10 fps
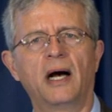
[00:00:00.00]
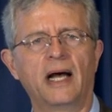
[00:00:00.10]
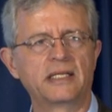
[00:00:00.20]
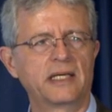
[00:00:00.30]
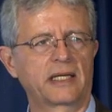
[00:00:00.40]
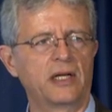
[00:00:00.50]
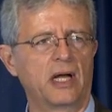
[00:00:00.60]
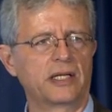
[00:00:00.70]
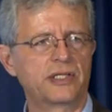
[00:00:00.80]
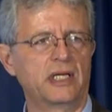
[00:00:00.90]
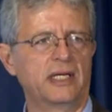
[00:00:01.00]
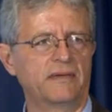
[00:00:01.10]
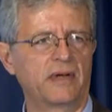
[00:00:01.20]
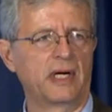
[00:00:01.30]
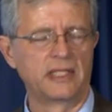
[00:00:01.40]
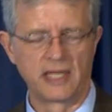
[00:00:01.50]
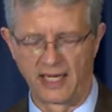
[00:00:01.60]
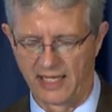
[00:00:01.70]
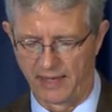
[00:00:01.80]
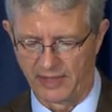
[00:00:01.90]
high technology and very
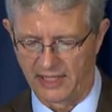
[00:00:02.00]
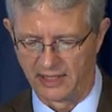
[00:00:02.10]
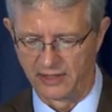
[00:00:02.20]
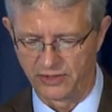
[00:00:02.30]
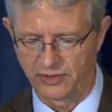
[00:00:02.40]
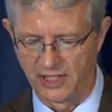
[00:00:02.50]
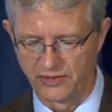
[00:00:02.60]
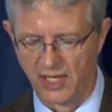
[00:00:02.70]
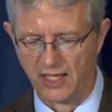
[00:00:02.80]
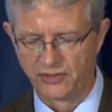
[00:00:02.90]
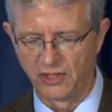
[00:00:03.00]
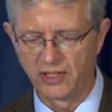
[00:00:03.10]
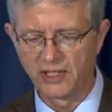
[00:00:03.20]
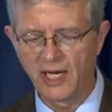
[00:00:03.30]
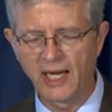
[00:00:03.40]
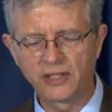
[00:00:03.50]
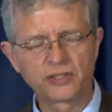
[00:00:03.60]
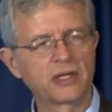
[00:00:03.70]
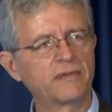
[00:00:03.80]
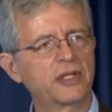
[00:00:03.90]
dynamic industries. So the
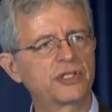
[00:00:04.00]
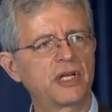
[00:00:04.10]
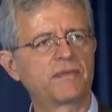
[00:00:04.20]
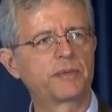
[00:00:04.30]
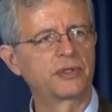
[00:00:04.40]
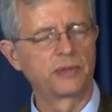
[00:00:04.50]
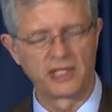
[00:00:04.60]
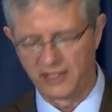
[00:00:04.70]
nature of the shift between